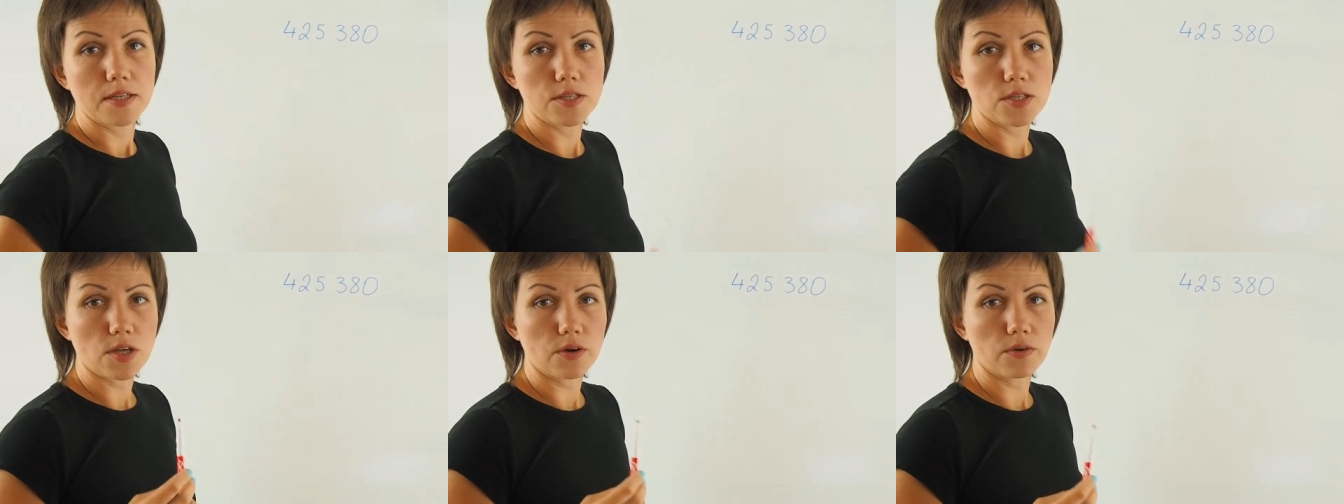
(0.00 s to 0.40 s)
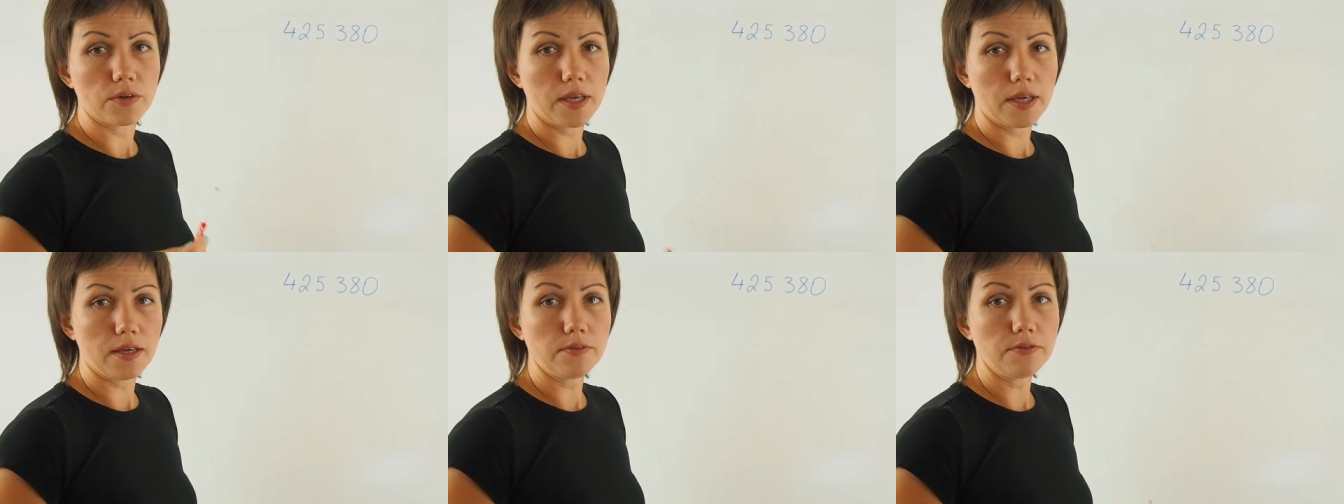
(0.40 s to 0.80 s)

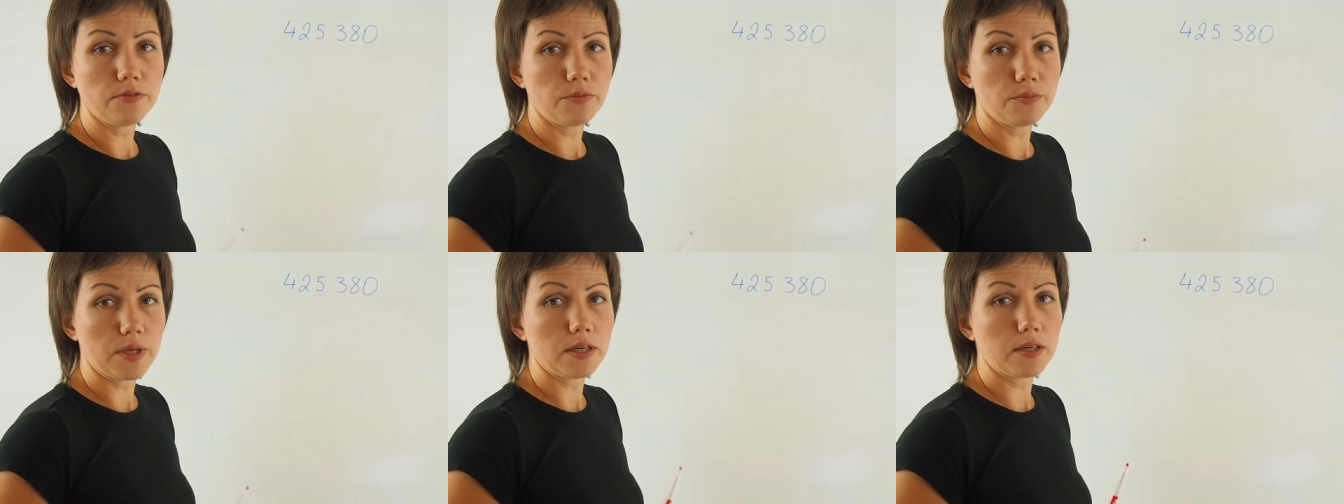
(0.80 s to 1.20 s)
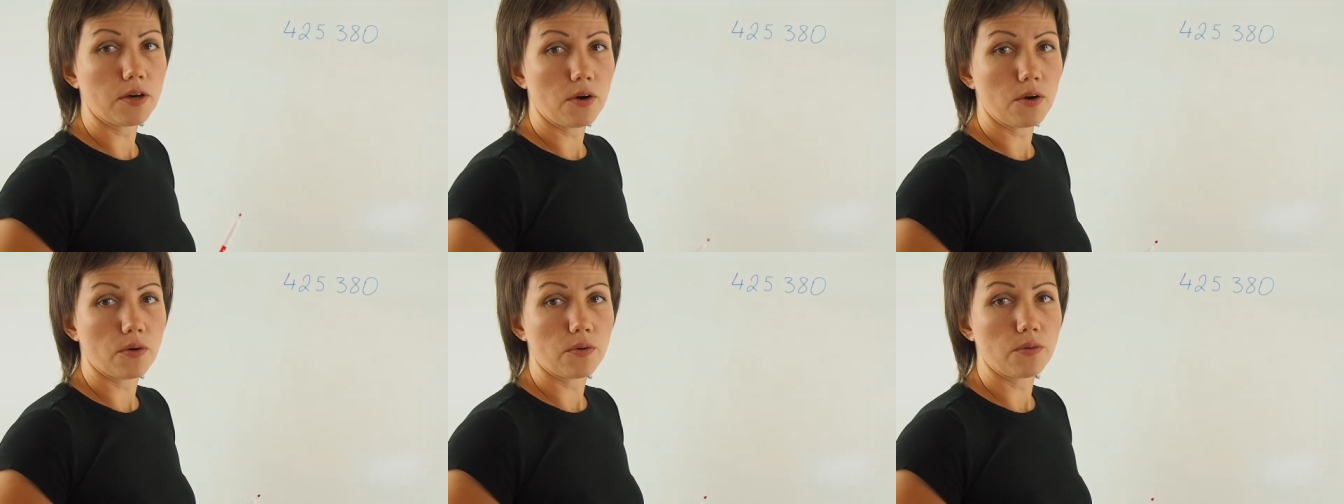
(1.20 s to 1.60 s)
So if we
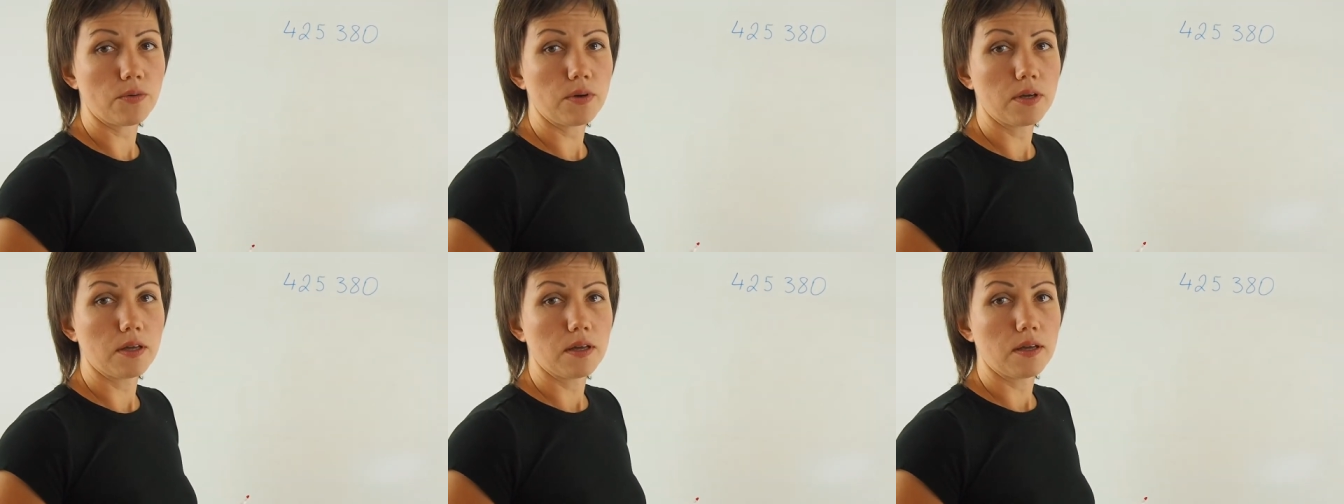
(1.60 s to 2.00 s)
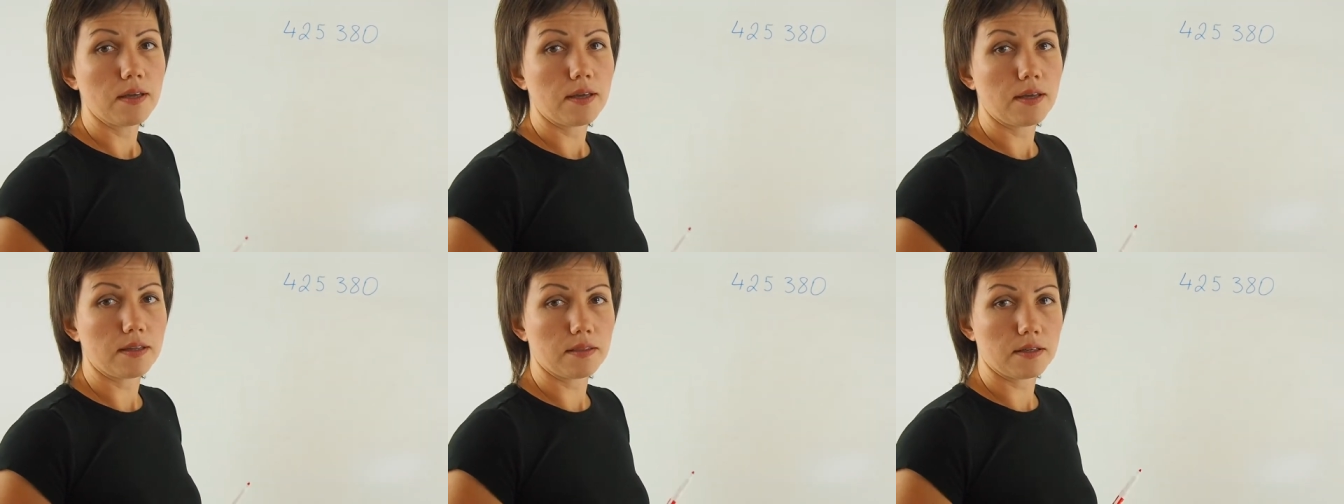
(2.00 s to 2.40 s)
go
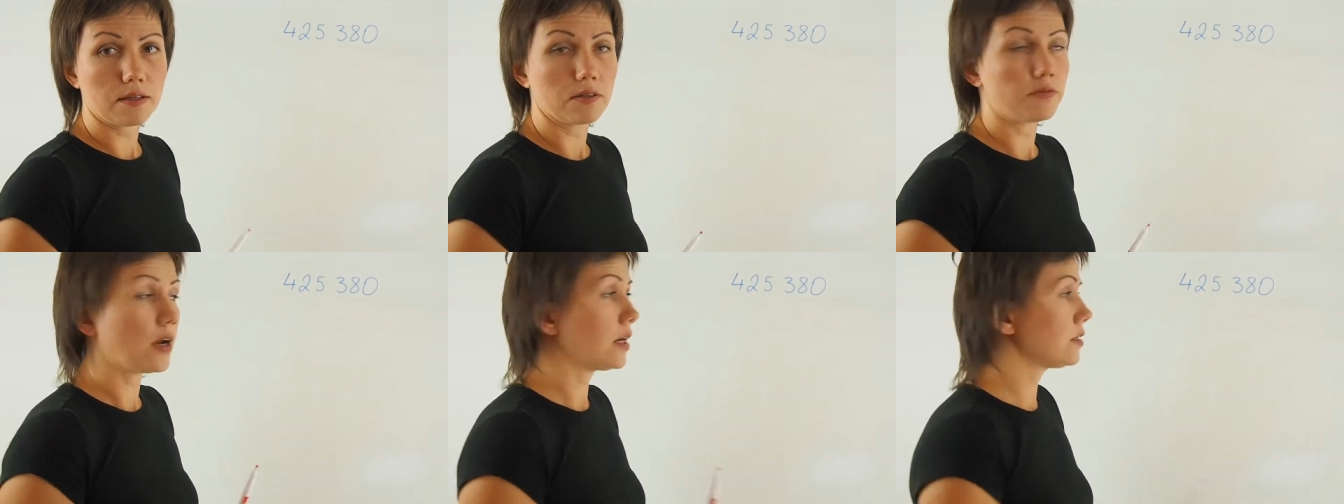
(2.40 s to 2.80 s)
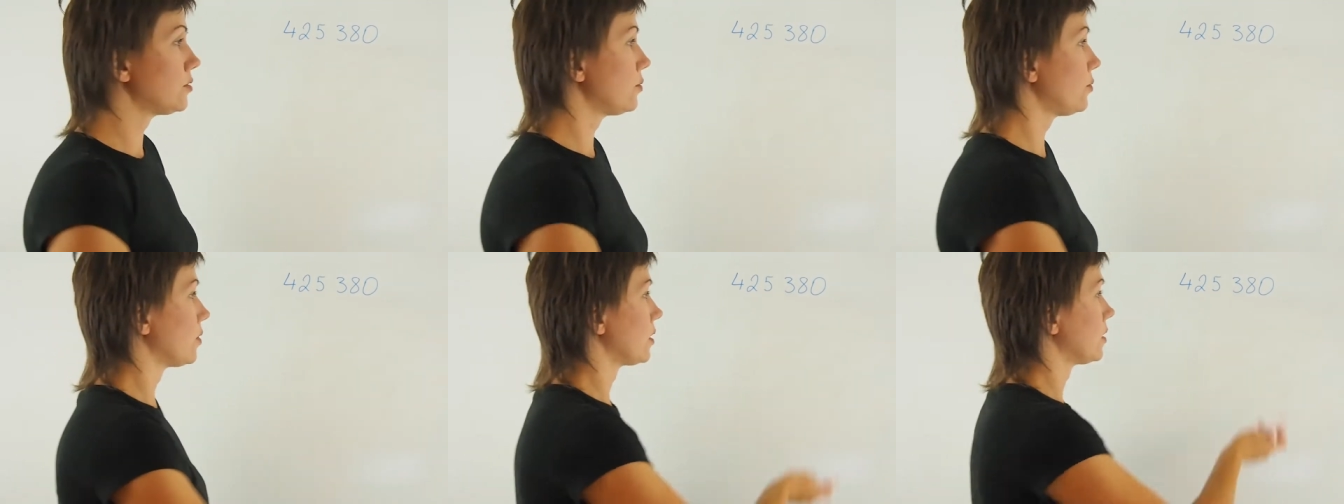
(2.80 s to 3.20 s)
in the
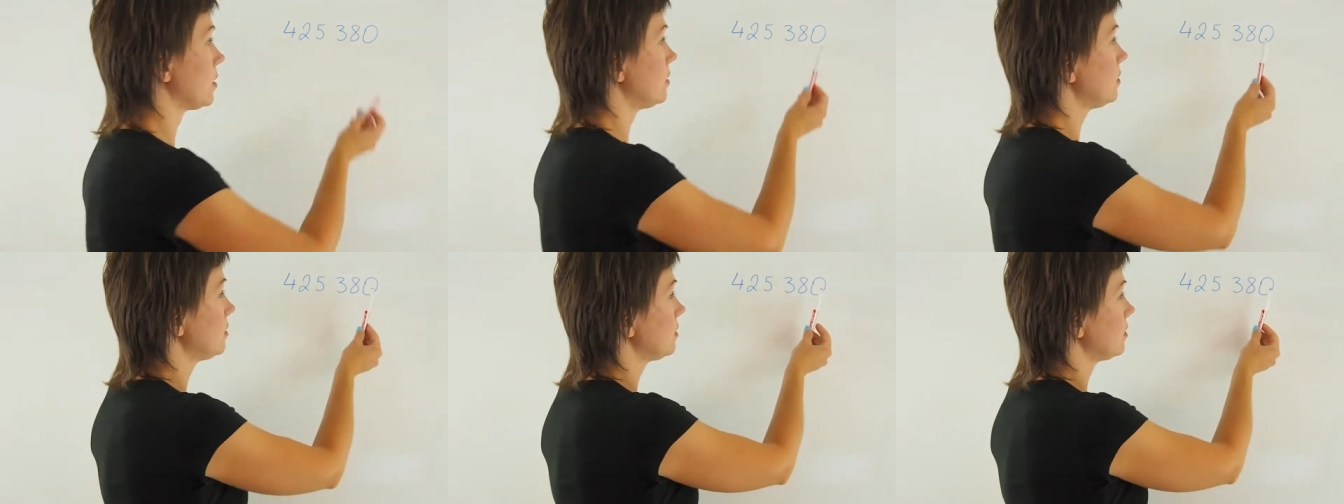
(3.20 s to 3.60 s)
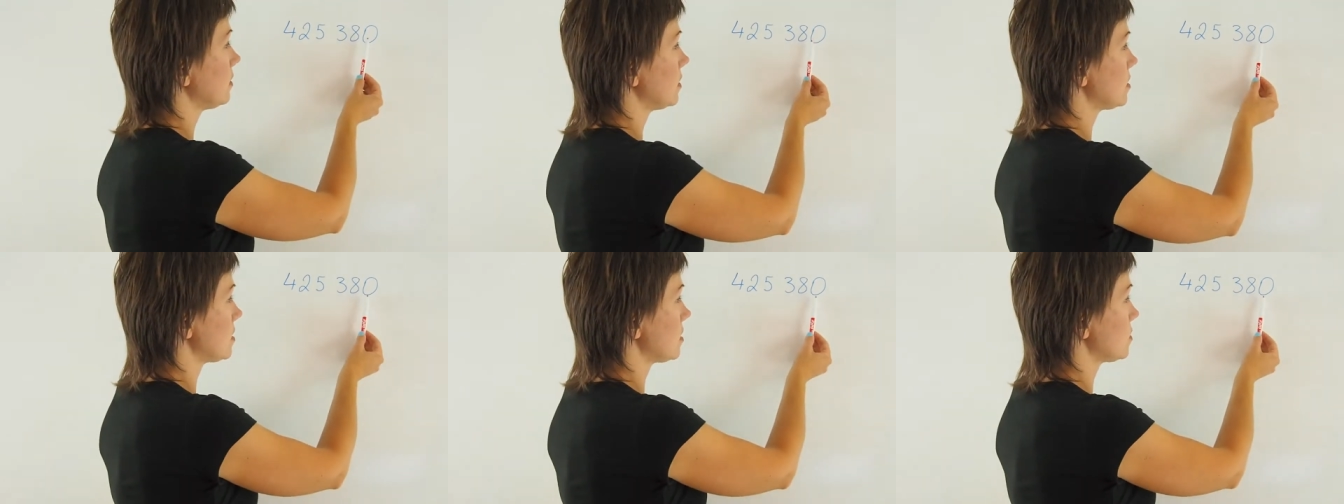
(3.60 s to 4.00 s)
correct order,
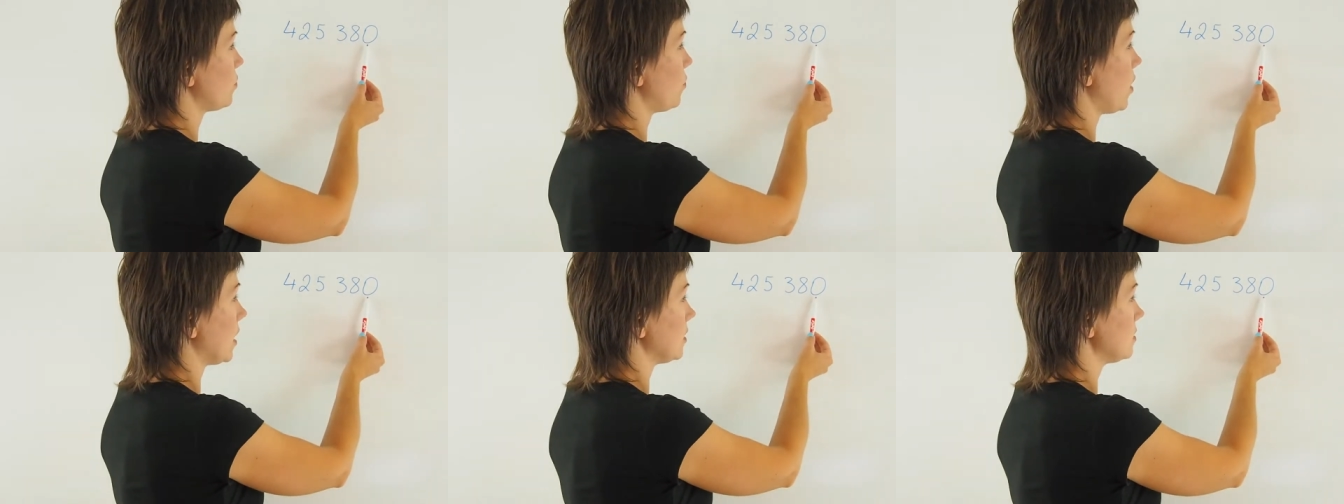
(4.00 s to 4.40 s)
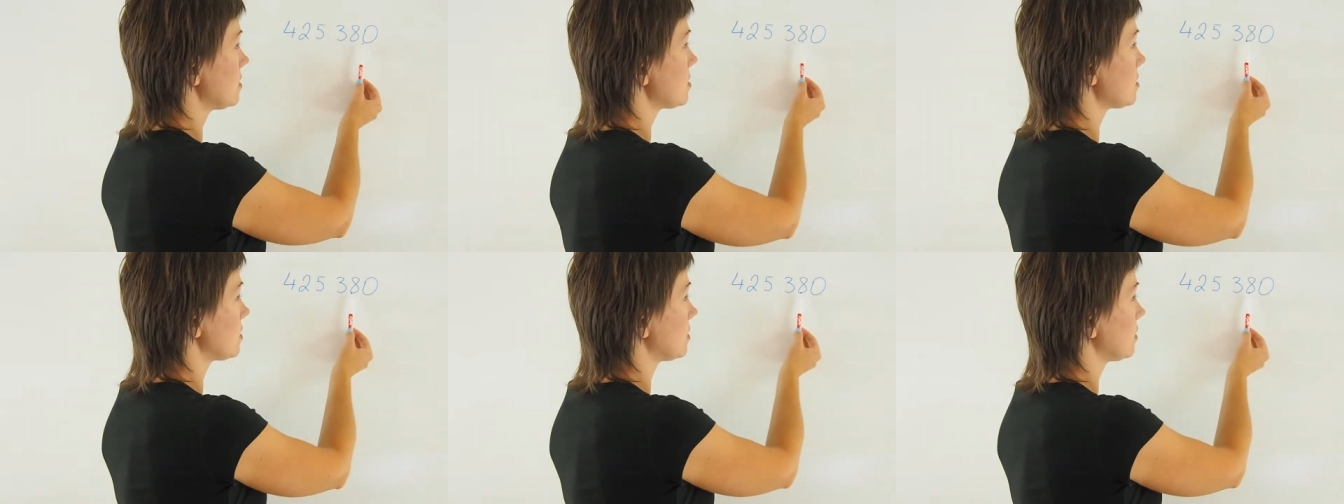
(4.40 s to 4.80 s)
this is
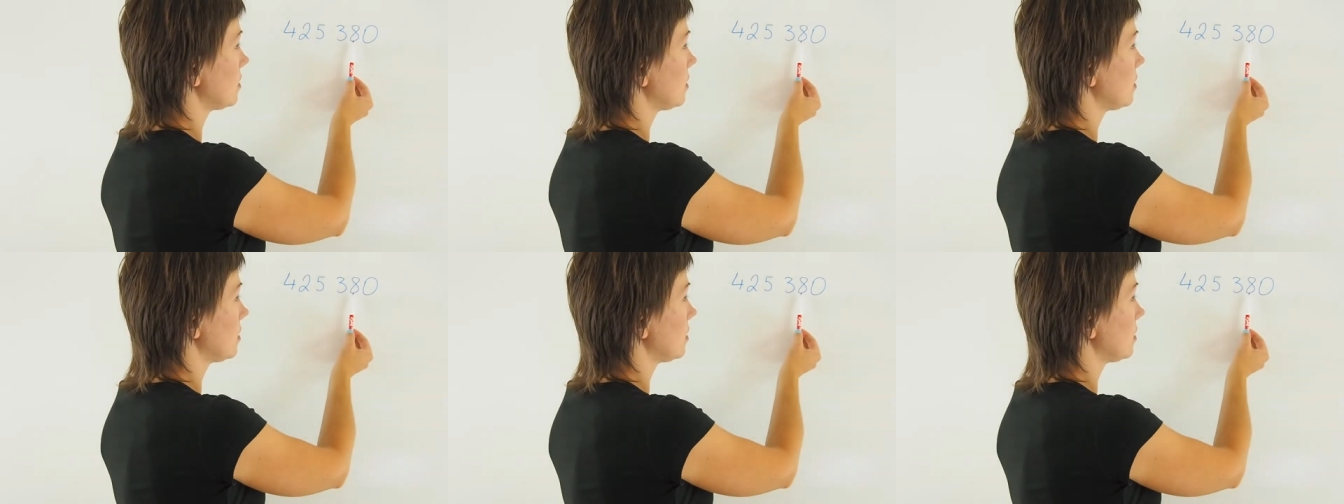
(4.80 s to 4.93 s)
ones,